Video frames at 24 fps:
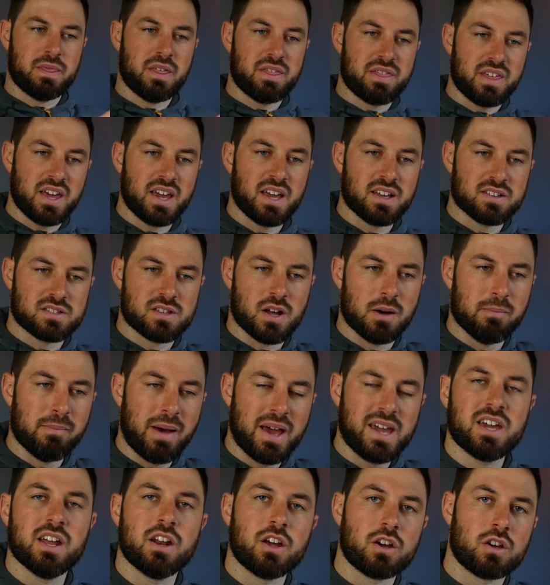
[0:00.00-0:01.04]
The thing is though,
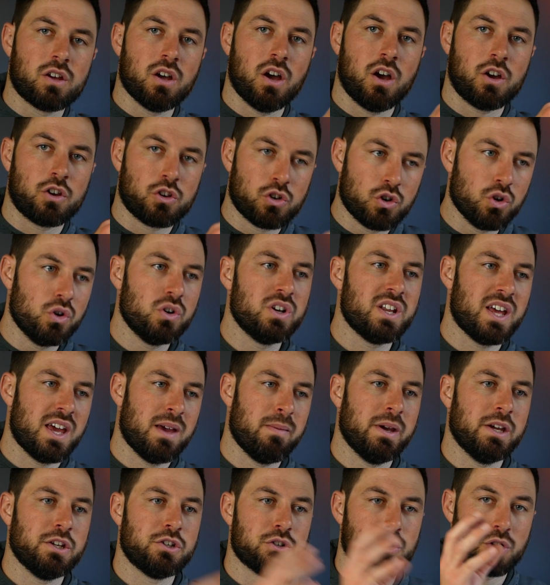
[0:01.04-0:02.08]
making a good
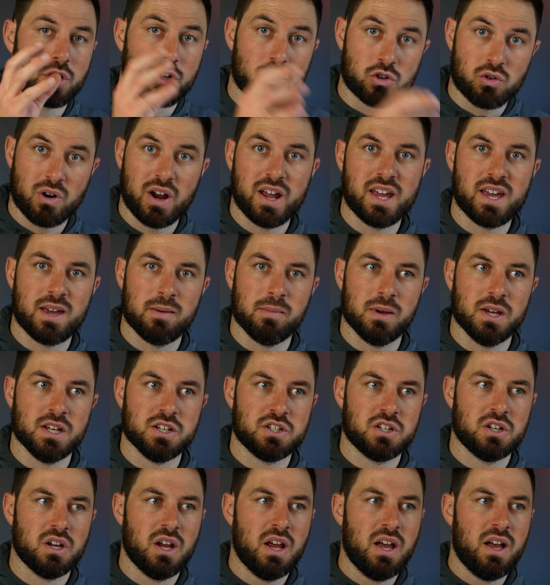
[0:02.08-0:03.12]
image or a great
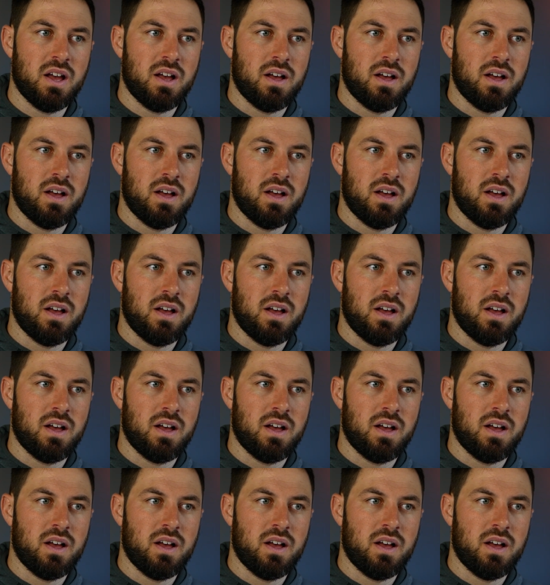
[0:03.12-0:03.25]
image,